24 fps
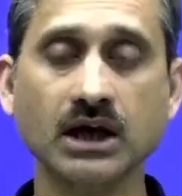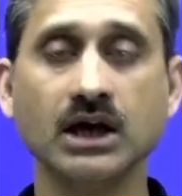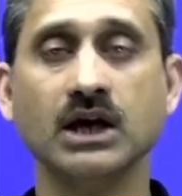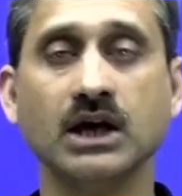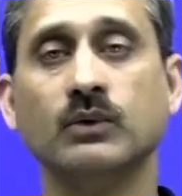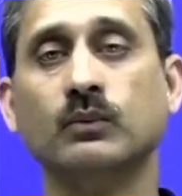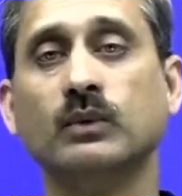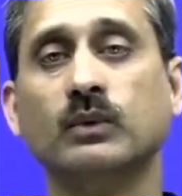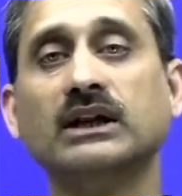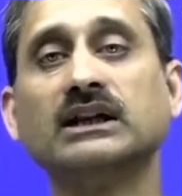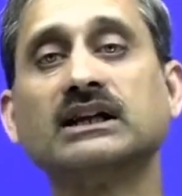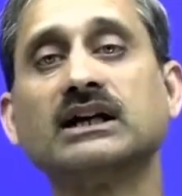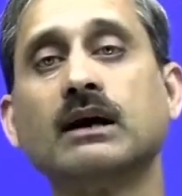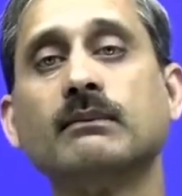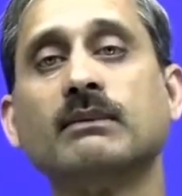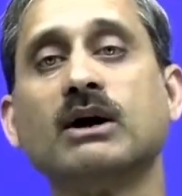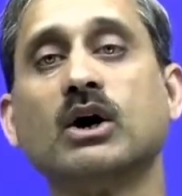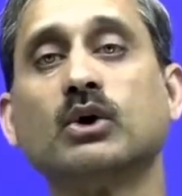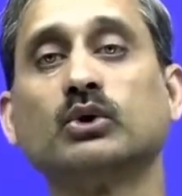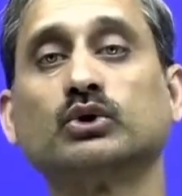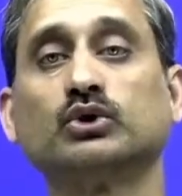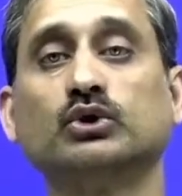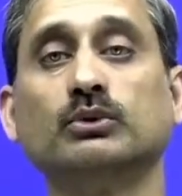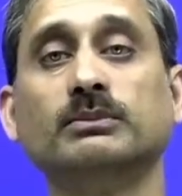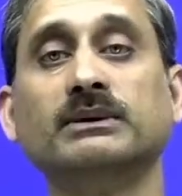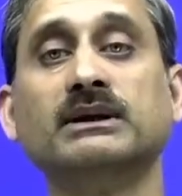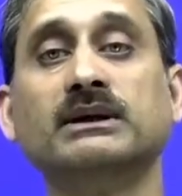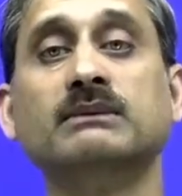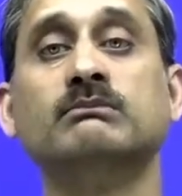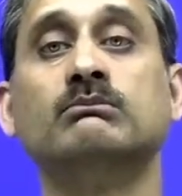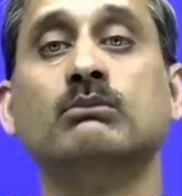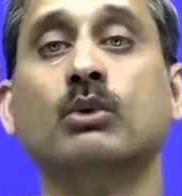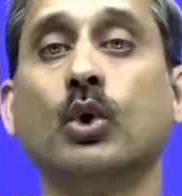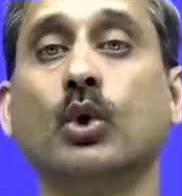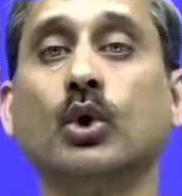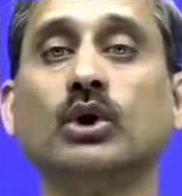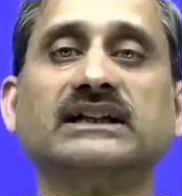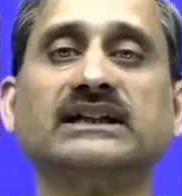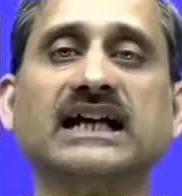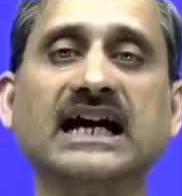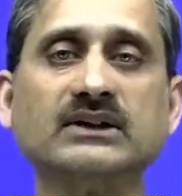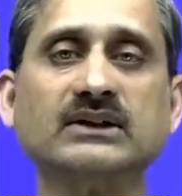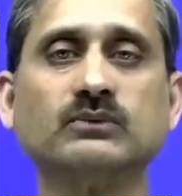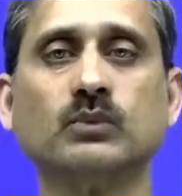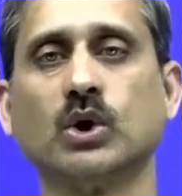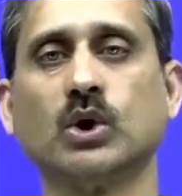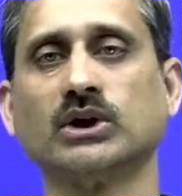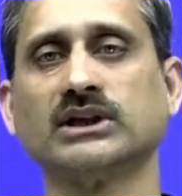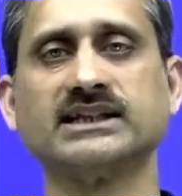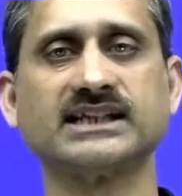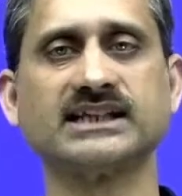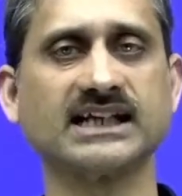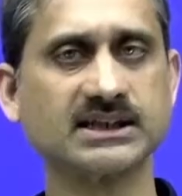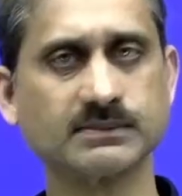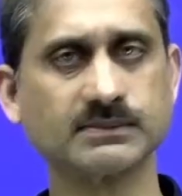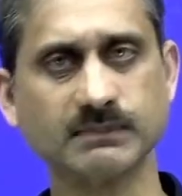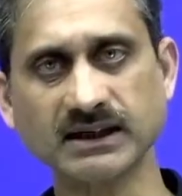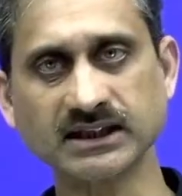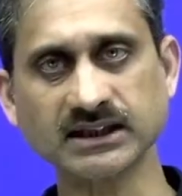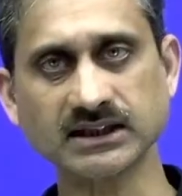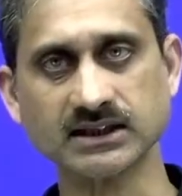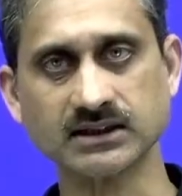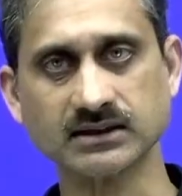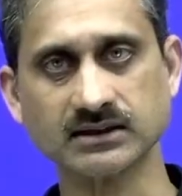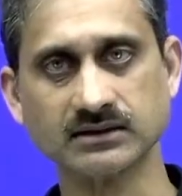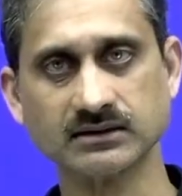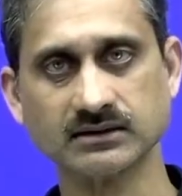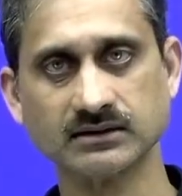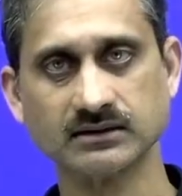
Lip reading: will come out to be more than what is expected.